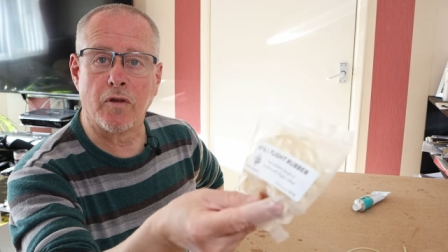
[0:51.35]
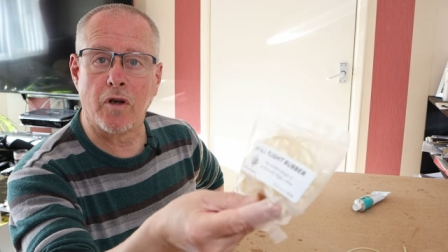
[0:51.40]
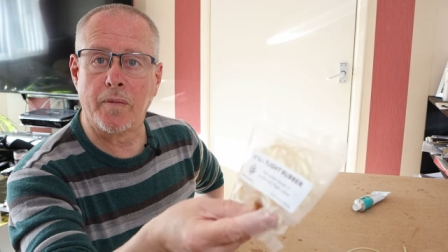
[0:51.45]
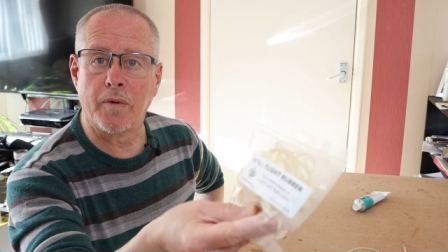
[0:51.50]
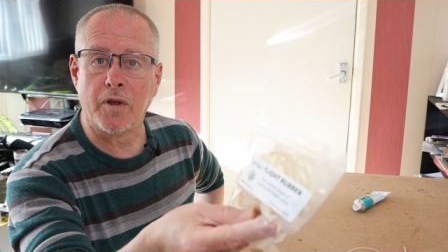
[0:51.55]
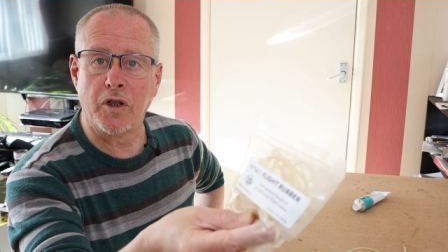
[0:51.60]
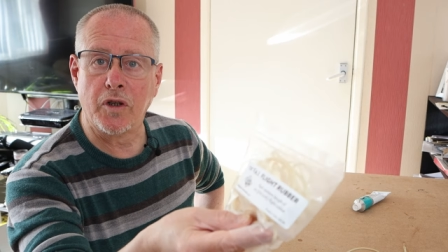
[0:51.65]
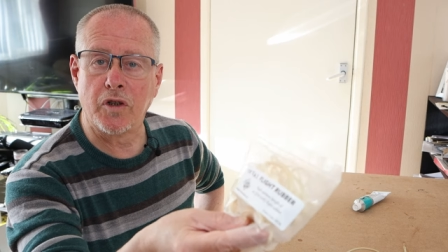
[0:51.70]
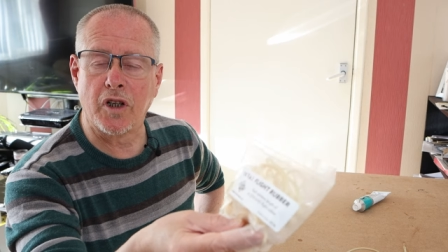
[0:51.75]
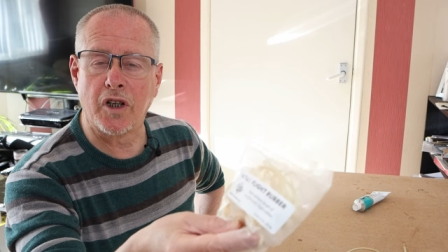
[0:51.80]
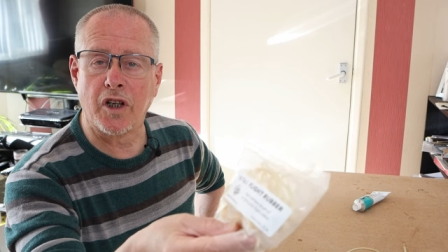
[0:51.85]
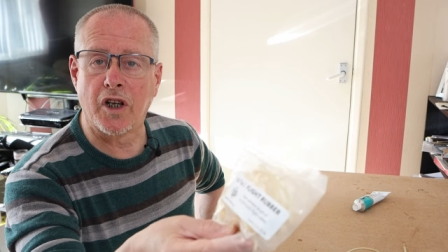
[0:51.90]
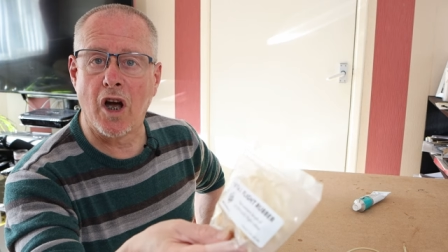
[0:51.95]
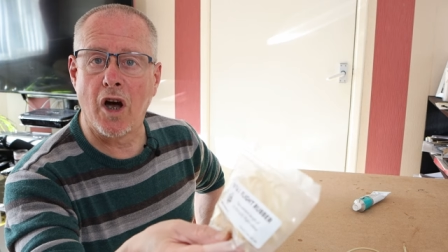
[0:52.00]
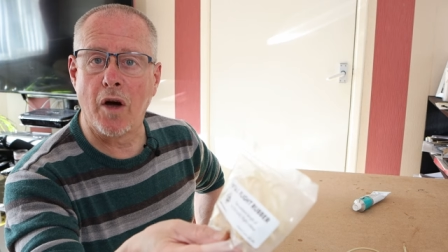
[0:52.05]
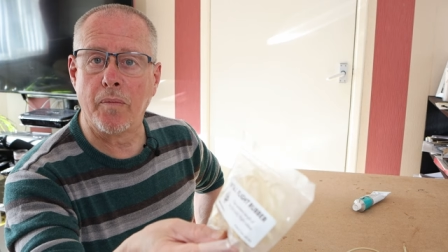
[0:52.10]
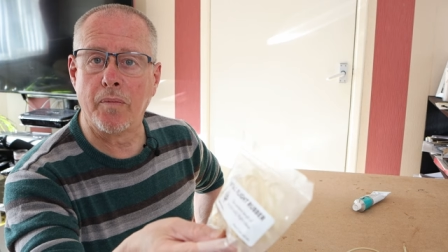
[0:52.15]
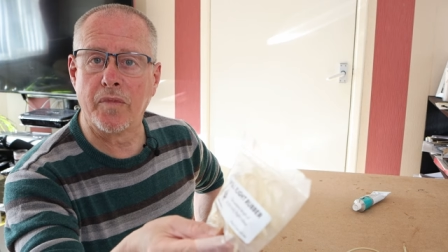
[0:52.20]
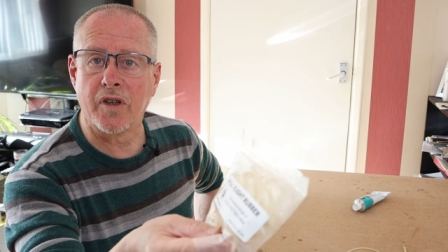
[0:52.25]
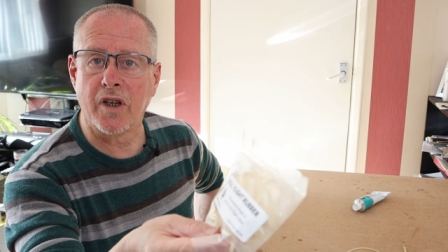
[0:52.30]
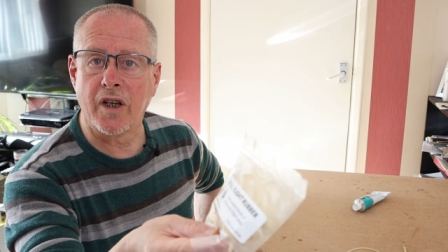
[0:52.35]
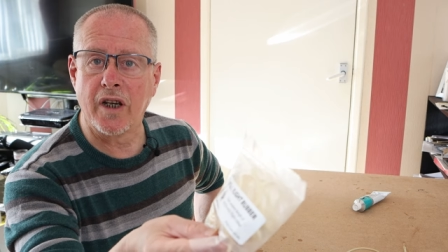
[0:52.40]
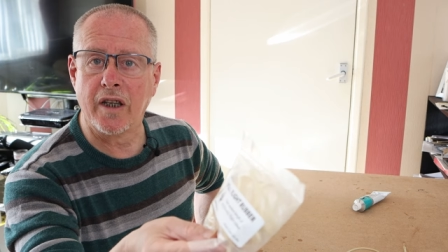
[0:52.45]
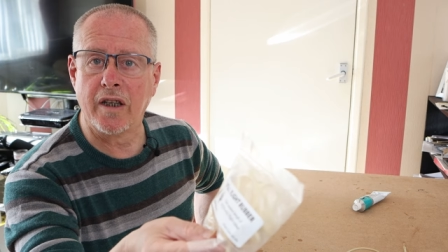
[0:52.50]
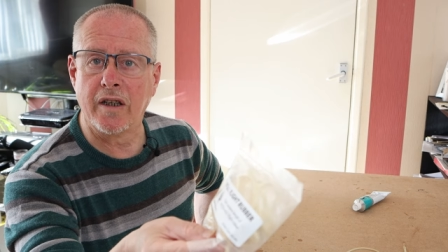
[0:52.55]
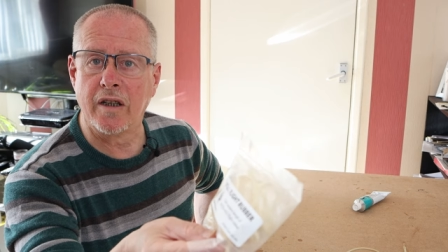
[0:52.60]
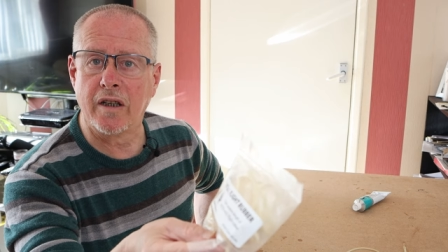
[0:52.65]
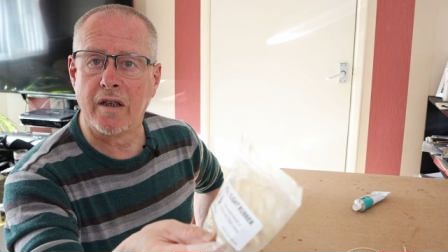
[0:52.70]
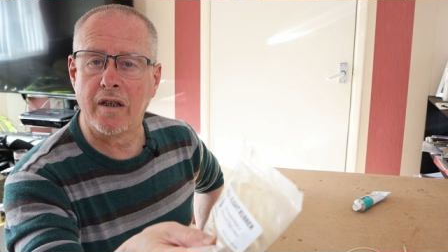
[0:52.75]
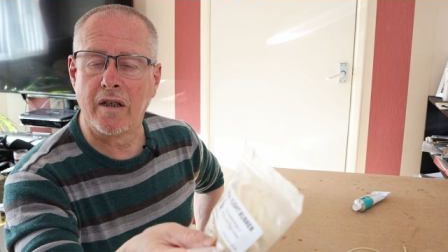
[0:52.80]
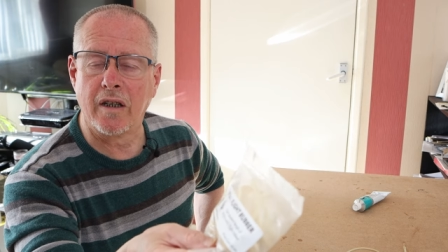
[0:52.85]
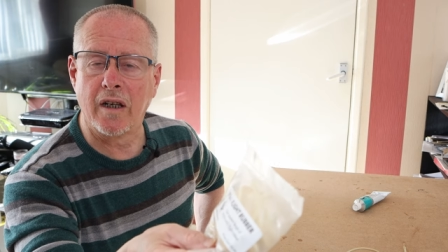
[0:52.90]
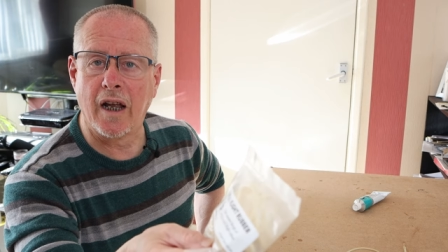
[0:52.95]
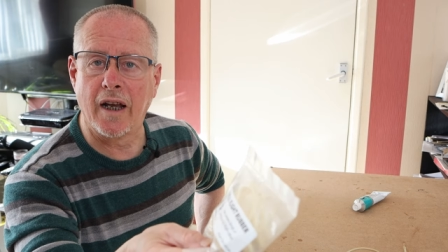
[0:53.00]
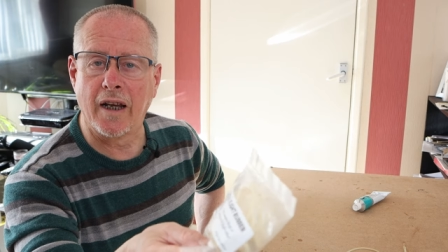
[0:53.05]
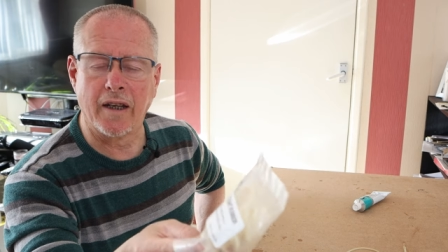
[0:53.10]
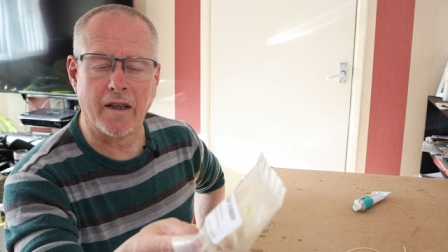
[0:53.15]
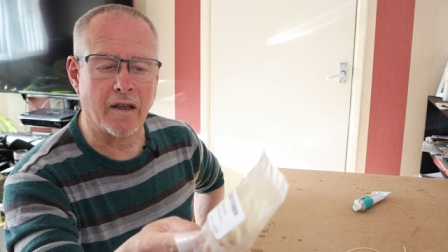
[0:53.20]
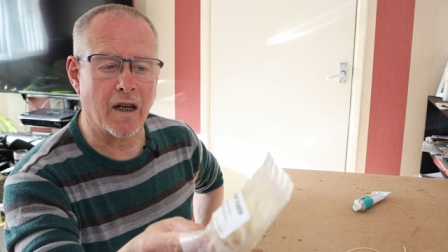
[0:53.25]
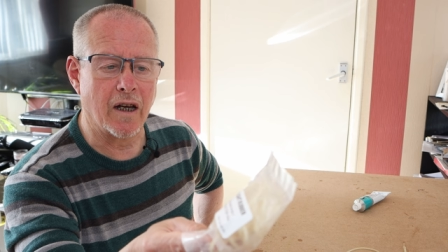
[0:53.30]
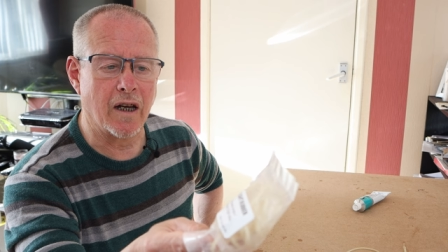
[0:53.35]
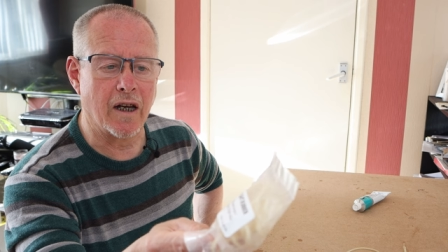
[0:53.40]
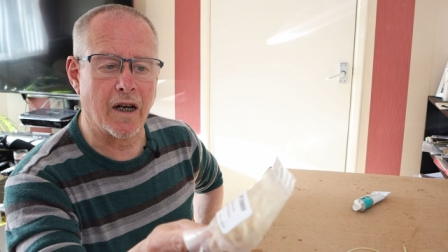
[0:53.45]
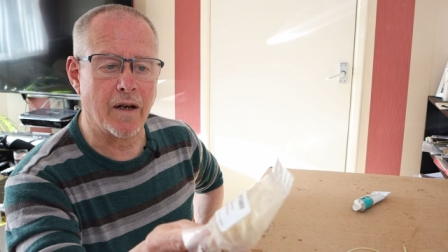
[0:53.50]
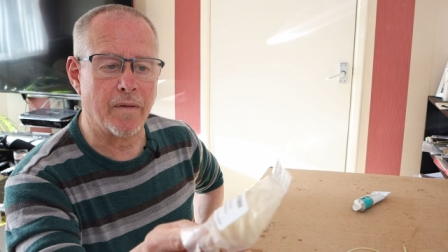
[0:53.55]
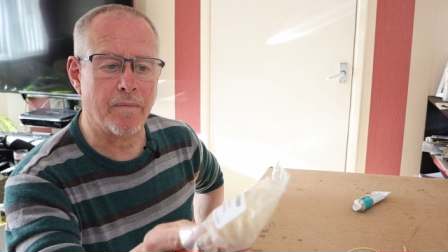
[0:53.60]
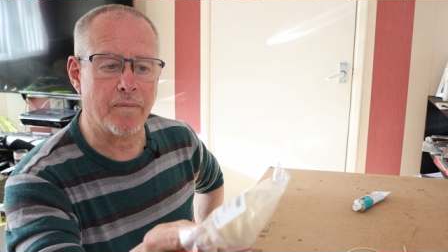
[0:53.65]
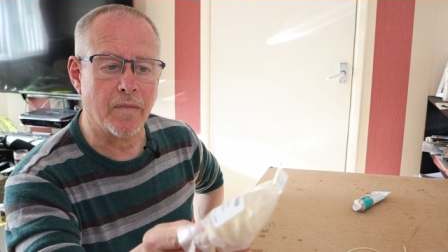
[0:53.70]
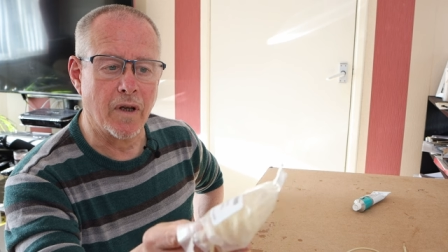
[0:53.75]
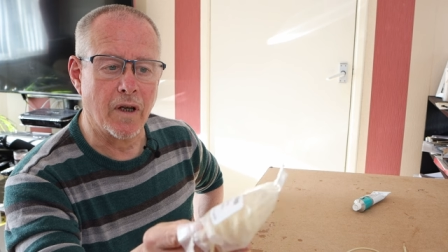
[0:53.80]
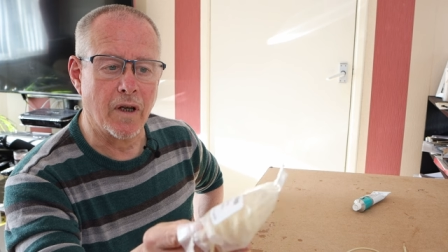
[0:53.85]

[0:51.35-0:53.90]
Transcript: rubber usually comes in like uh,